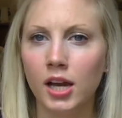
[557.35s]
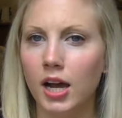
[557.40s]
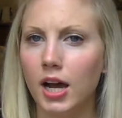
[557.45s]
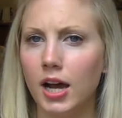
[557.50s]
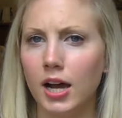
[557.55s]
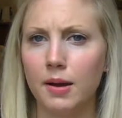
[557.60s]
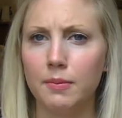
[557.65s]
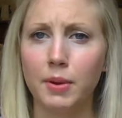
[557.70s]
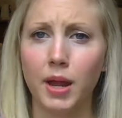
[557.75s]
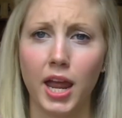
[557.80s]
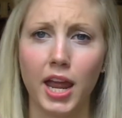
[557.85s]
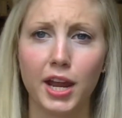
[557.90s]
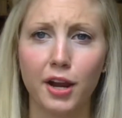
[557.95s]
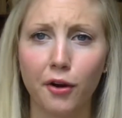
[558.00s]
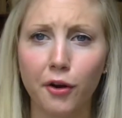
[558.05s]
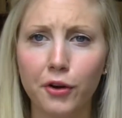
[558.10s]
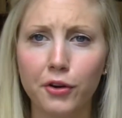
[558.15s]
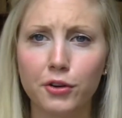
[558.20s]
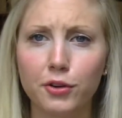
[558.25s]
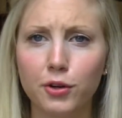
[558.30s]
Hey
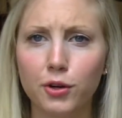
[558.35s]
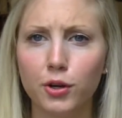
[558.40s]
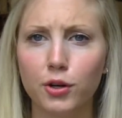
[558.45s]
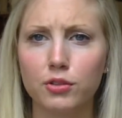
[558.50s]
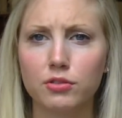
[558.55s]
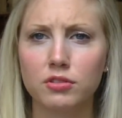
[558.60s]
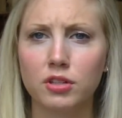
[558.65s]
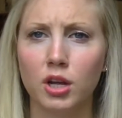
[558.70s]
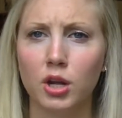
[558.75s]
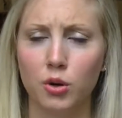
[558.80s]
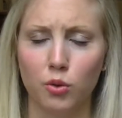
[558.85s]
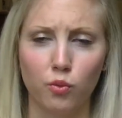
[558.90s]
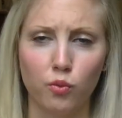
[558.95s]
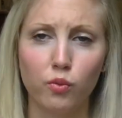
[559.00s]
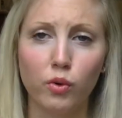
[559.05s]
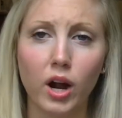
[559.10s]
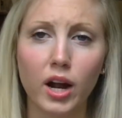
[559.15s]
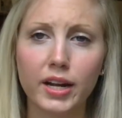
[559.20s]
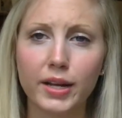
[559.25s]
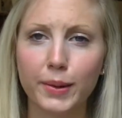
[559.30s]
Arnold,
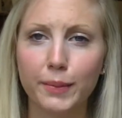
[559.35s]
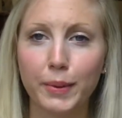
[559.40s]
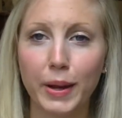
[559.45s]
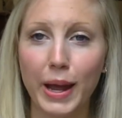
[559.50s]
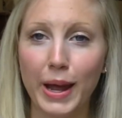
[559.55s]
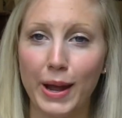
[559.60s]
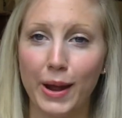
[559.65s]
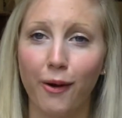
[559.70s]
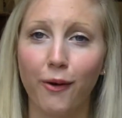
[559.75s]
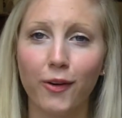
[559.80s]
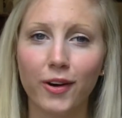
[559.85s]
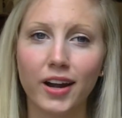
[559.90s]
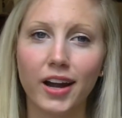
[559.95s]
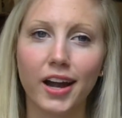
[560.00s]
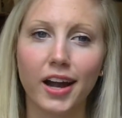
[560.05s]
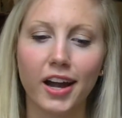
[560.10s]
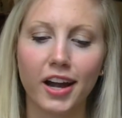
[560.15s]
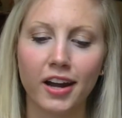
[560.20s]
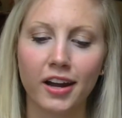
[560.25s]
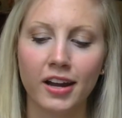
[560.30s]
Rocket
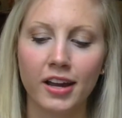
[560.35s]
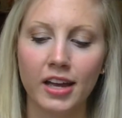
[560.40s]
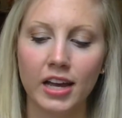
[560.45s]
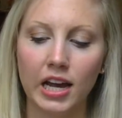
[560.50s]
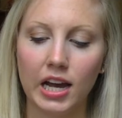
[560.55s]
Power,